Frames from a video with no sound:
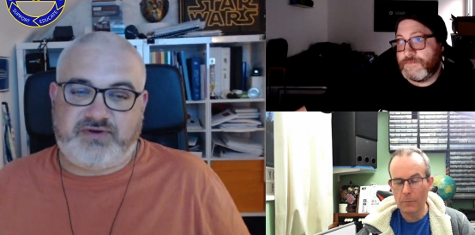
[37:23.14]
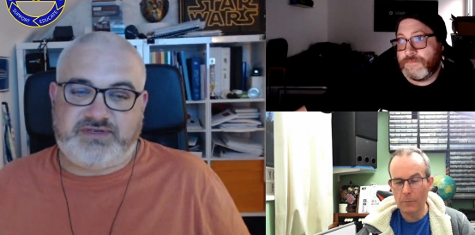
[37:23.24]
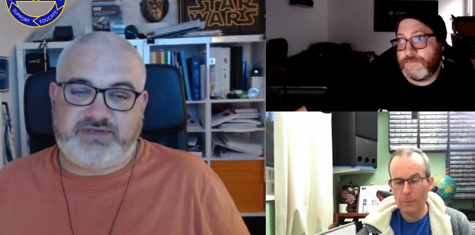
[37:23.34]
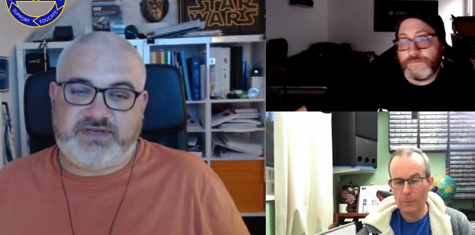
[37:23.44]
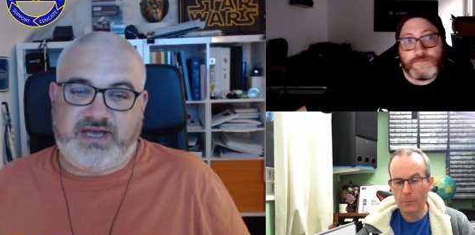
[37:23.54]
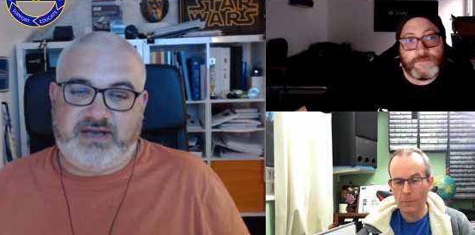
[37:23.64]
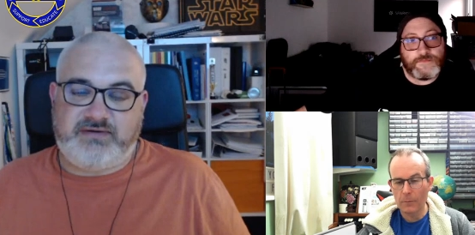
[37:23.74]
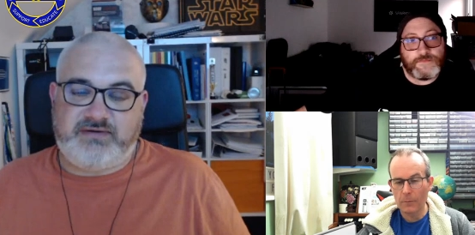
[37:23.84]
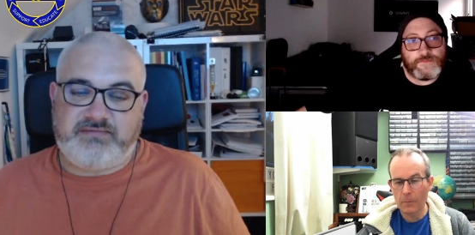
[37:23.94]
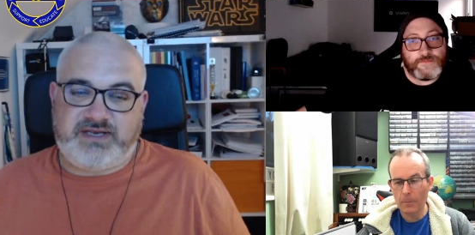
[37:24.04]
Speaker 1: of rods
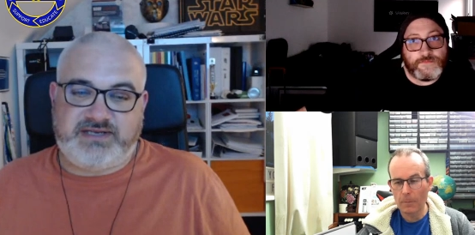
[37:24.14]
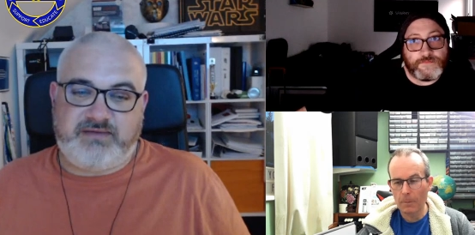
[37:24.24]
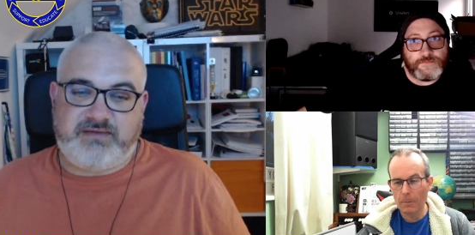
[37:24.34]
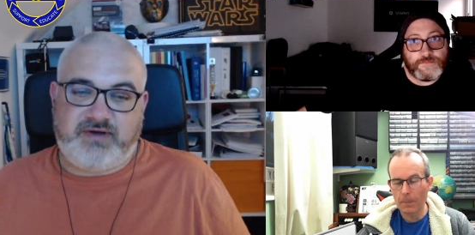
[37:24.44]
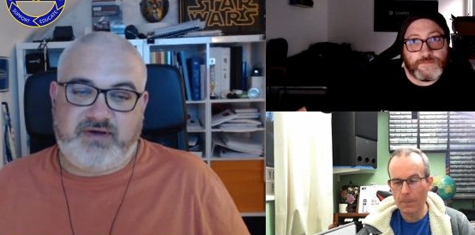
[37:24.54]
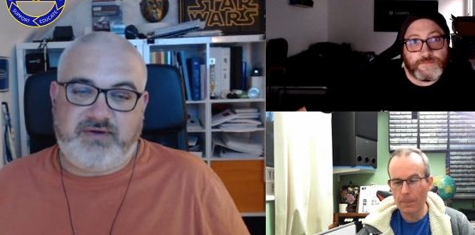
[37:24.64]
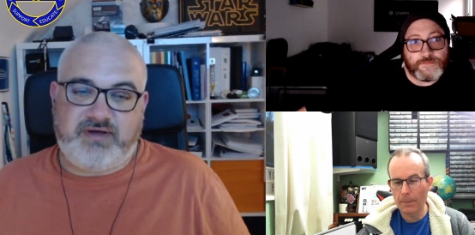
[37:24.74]
and maintain